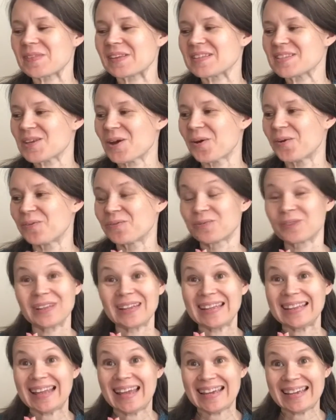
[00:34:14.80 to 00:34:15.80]
So
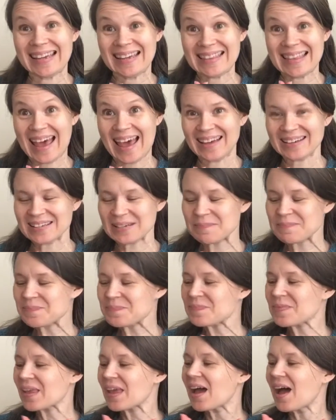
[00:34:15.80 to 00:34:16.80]
really liking that.
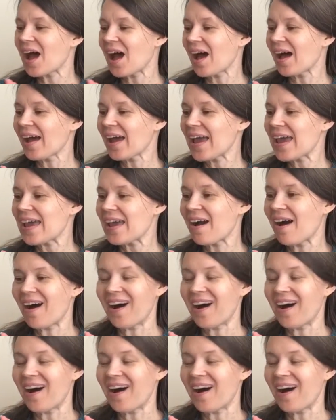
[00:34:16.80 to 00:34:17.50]
I